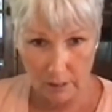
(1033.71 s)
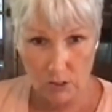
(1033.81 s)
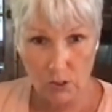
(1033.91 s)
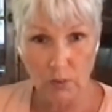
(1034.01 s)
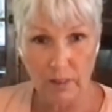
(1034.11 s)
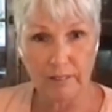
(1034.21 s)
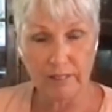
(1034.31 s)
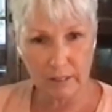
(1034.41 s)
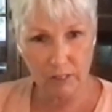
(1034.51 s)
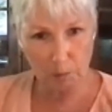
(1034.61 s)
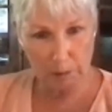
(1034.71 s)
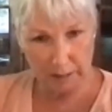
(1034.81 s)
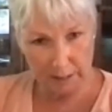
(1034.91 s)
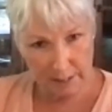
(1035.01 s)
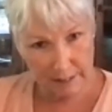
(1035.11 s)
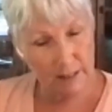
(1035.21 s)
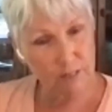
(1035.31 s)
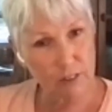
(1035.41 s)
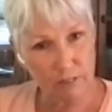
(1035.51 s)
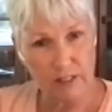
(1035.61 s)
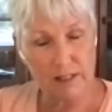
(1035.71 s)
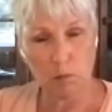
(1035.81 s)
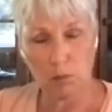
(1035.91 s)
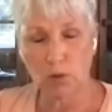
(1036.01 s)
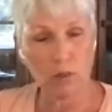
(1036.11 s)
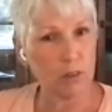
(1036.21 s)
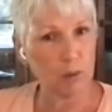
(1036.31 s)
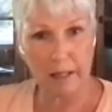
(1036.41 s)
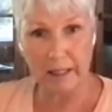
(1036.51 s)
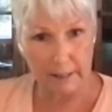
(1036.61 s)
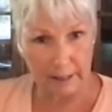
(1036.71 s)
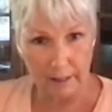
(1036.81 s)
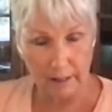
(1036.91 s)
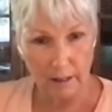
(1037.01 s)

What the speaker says: So they've given me this gift of this beautiful melody.